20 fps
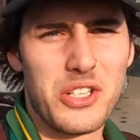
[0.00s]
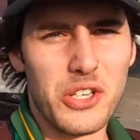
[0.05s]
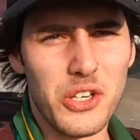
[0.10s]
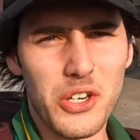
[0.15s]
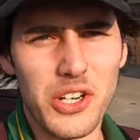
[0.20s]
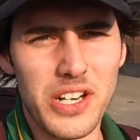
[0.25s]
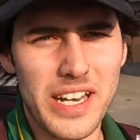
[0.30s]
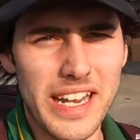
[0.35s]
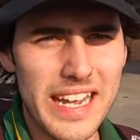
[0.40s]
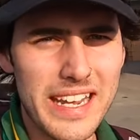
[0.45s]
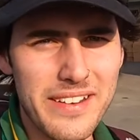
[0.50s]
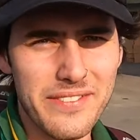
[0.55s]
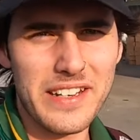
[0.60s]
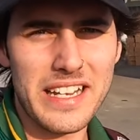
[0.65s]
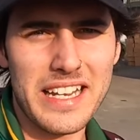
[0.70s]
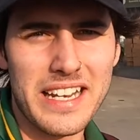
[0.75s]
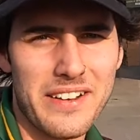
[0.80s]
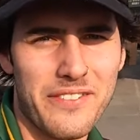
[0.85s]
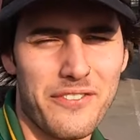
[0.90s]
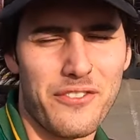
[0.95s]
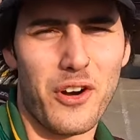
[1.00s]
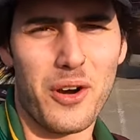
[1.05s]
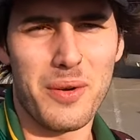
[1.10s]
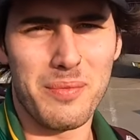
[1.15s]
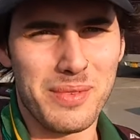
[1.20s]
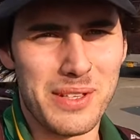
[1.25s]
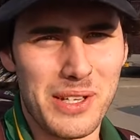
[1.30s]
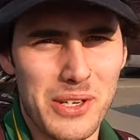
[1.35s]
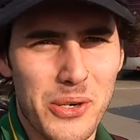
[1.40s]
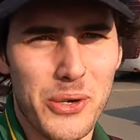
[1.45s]
Good evening
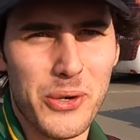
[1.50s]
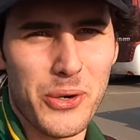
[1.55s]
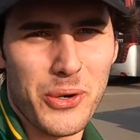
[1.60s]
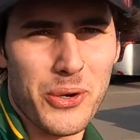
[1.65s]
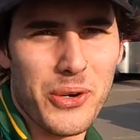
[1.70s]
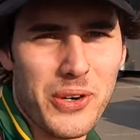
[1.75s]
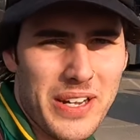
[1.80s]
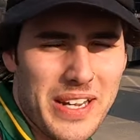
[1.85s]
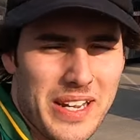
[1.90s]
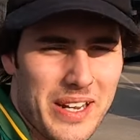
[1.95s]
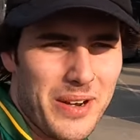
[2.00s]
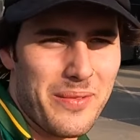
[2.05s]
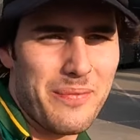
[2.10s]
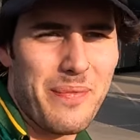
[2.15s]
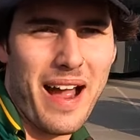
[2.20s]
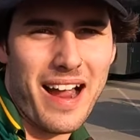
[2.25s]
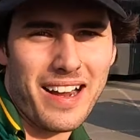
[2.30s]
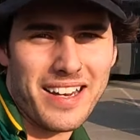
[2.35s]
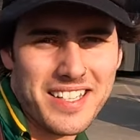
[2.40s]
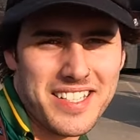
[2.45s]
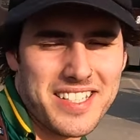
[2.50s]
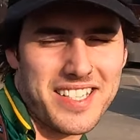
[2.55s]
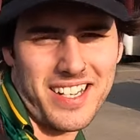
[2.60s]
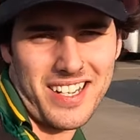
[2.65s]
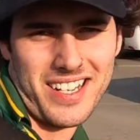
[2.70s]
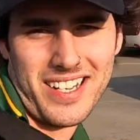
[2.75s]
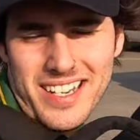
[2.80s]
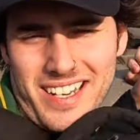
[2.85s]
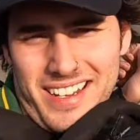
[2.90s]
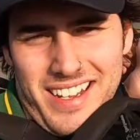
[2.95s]
from Lahore here in
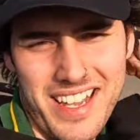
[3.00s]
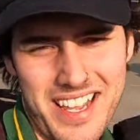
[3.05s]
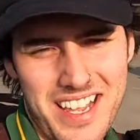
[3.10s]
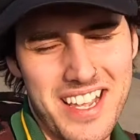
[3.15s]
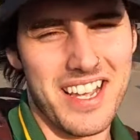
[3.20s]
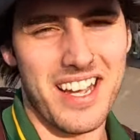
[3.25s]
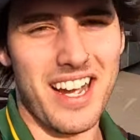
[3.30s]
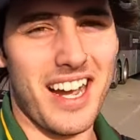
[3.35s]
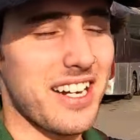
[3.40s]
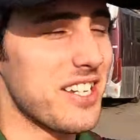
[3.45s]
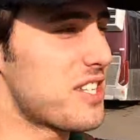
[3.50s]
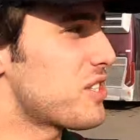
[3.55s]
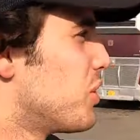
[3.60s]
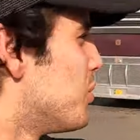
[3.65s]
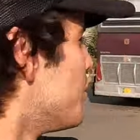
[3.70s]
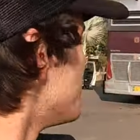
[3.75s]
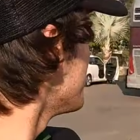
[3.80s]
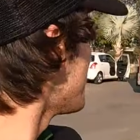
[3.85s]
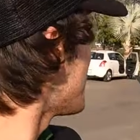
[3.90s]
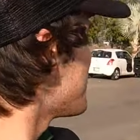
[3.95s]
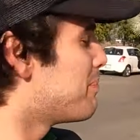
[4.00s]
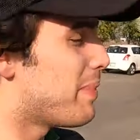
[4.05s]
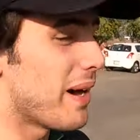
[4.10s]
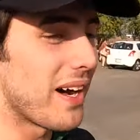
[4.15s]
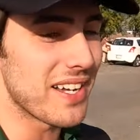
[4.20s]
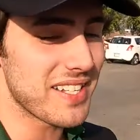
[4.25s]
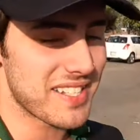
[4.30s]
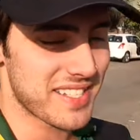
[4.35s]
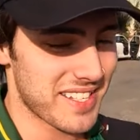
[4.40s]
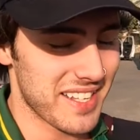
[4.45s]
Pakistan. I just caught that
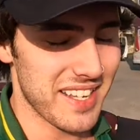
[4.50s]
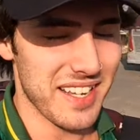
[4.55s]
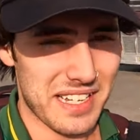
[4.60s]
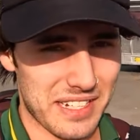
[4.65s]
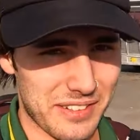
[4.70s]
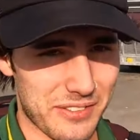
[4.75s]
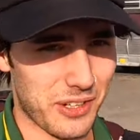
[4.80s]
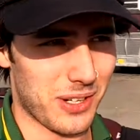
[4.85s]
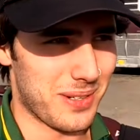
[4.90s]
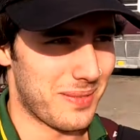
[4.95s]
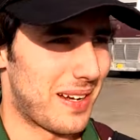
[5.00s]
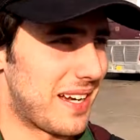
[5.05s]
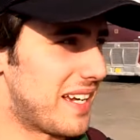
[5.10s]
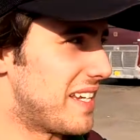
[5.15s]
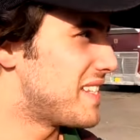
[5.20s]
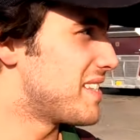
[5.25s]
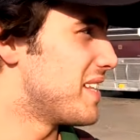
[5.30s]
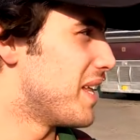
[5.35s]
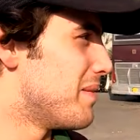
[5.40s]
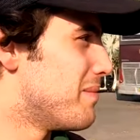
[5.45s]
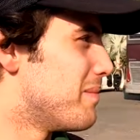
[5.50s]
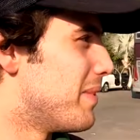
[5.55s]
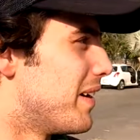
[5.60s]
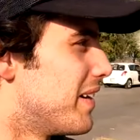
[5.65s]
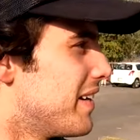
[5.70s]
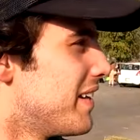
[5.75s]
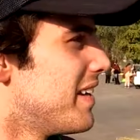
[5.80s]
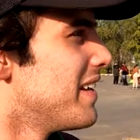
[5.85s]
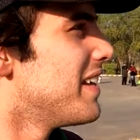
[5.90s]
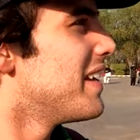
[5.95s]
bus from uh,
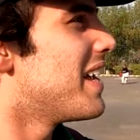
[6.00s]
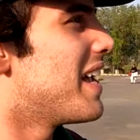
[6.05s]
Islamabad